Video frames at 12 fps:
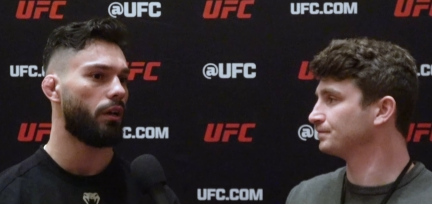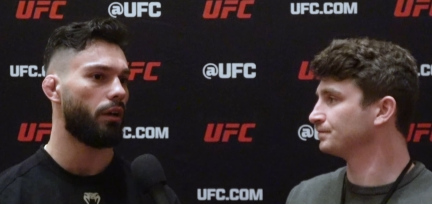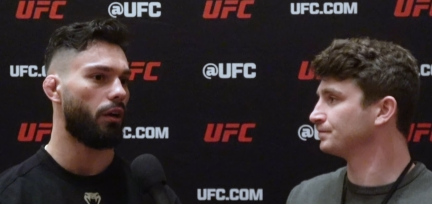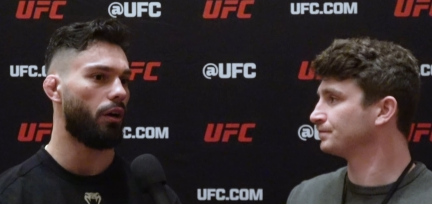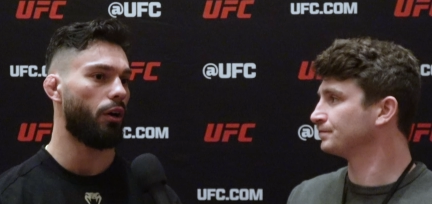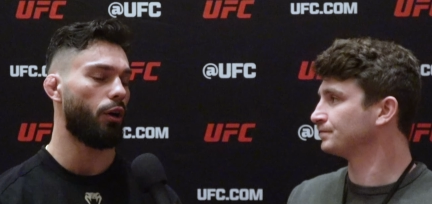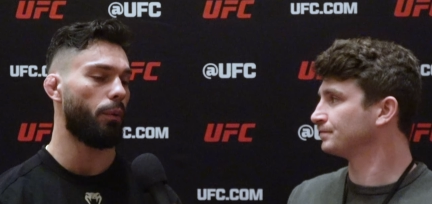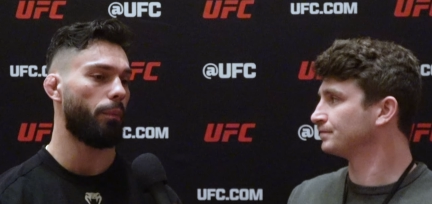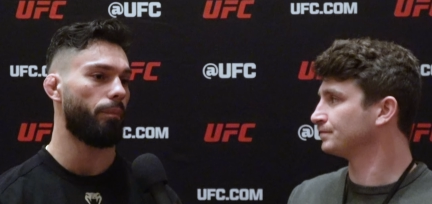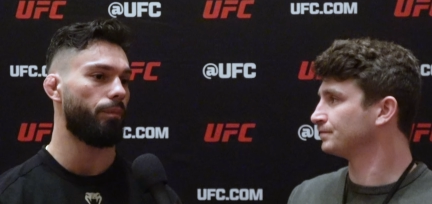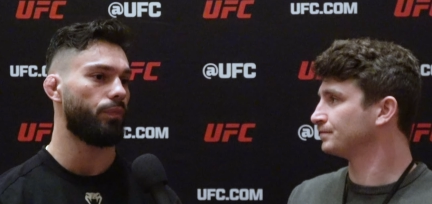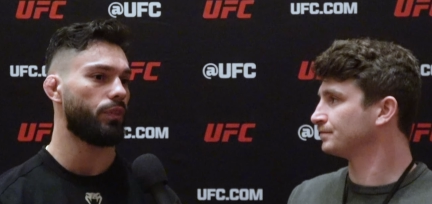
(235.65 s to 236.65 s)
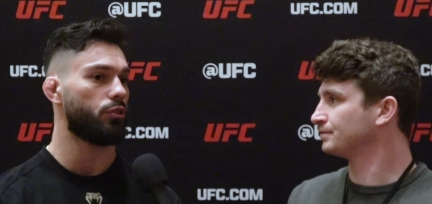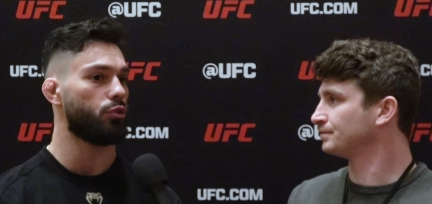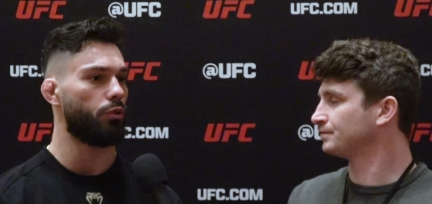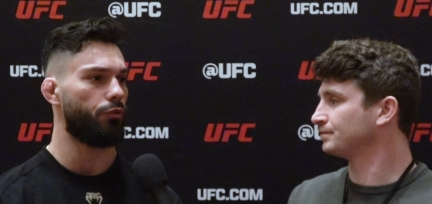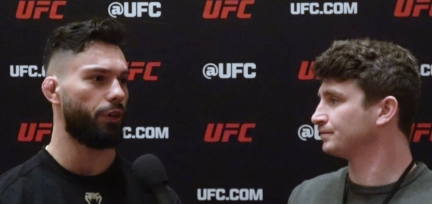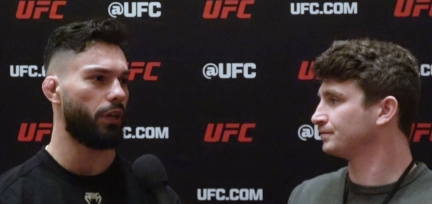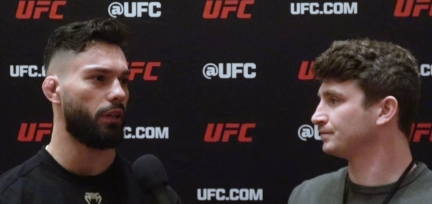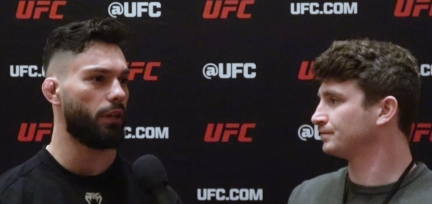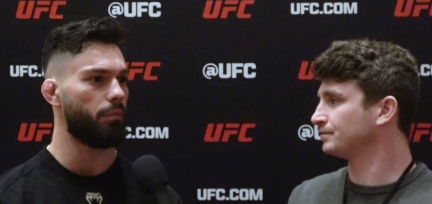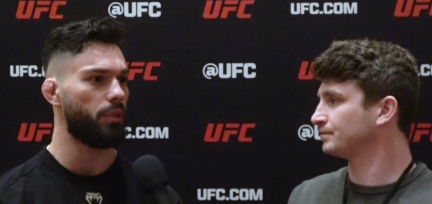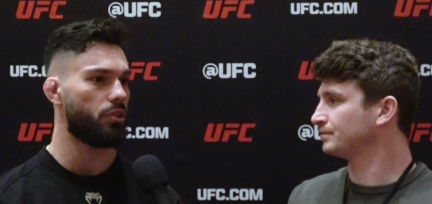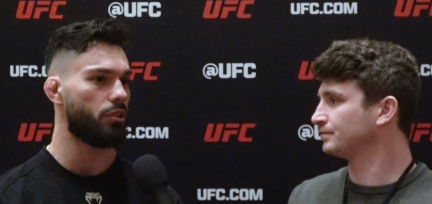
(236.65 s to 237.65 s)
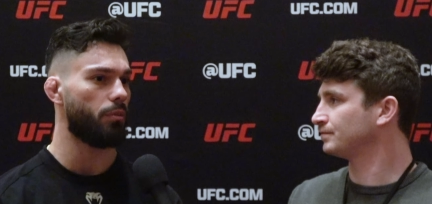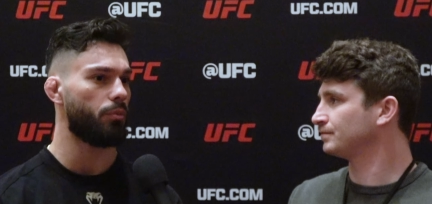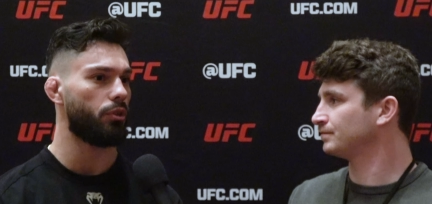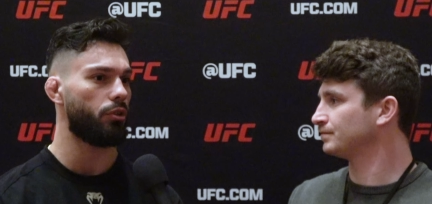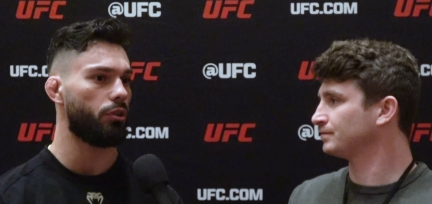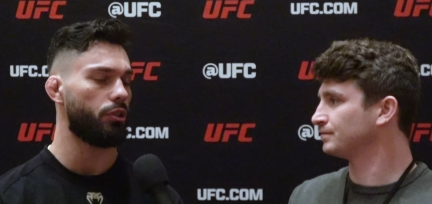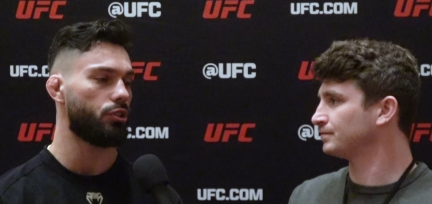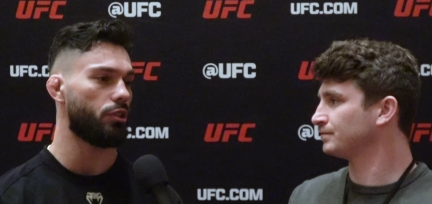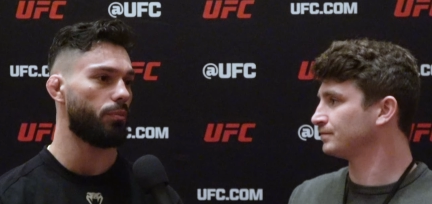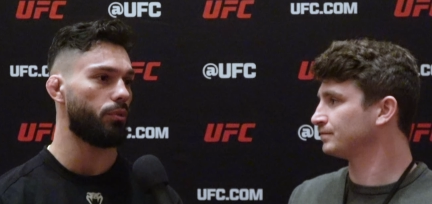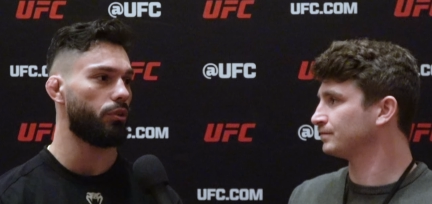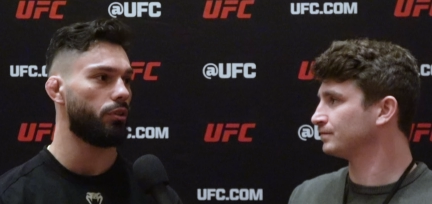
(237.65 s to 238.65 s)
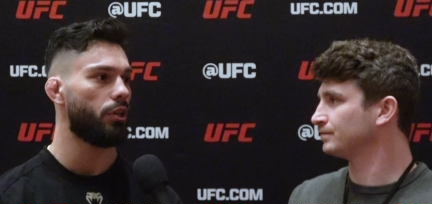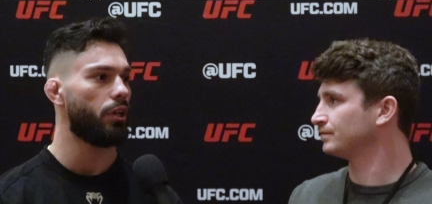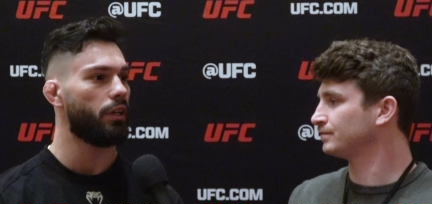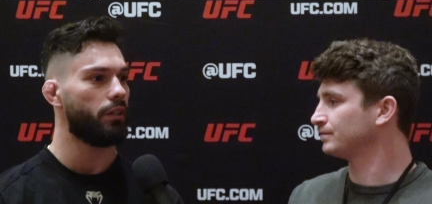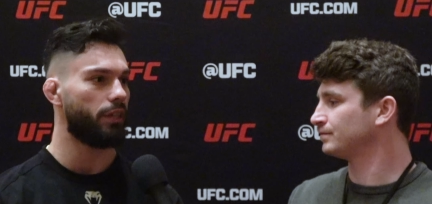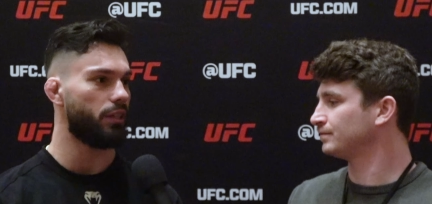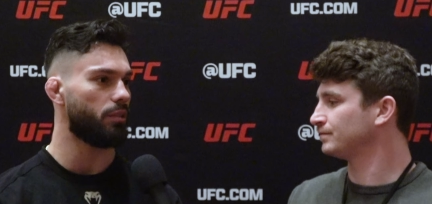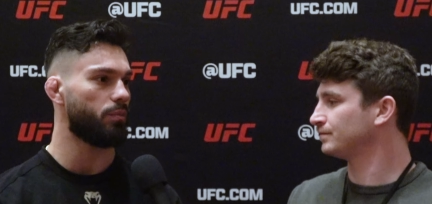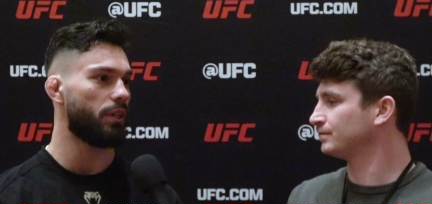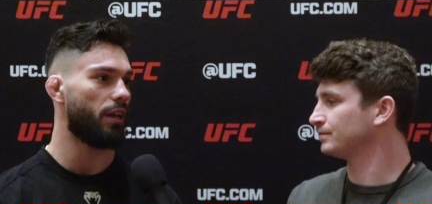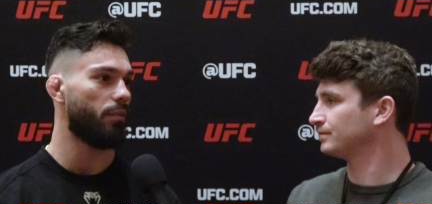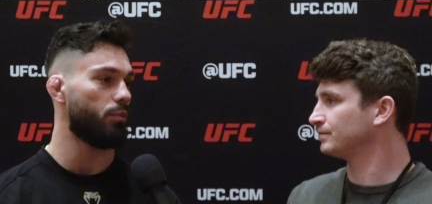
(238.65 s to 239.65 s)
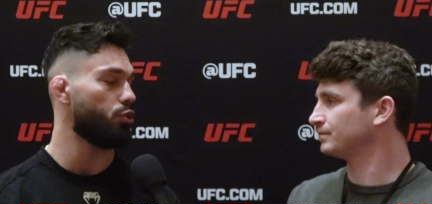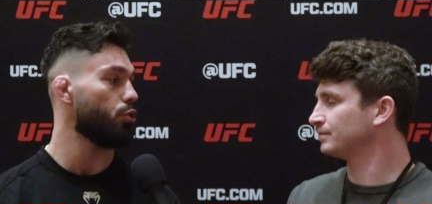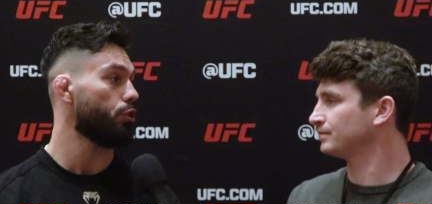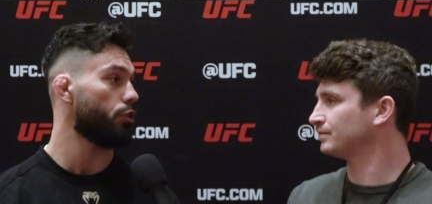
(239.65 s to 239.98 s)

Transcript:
Speaker 1: Um, so fight like mid-summer, early summer. Take some time, enjoy